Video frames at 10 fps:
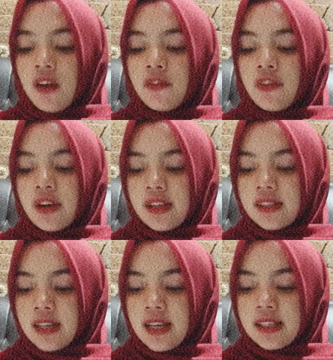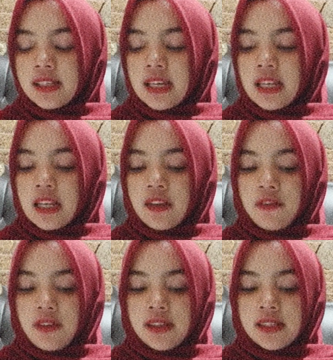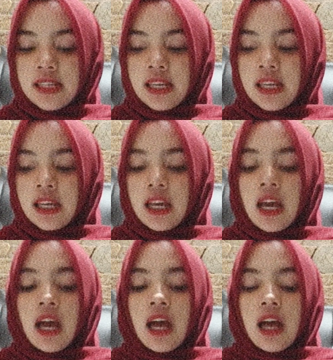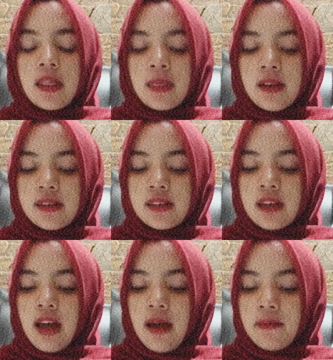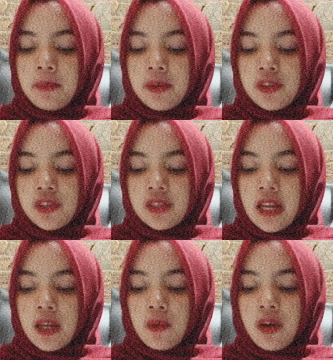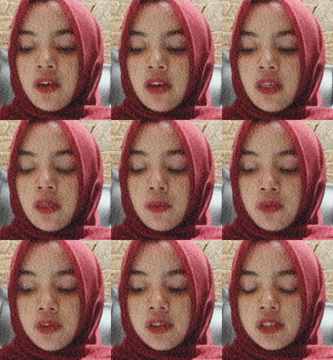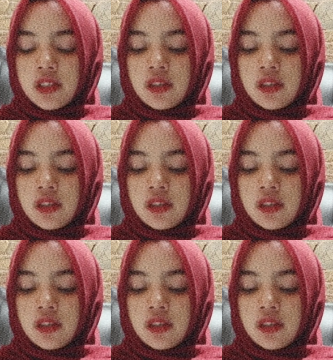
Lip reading: For instance, infixing doesn't happen just anywhere in the world.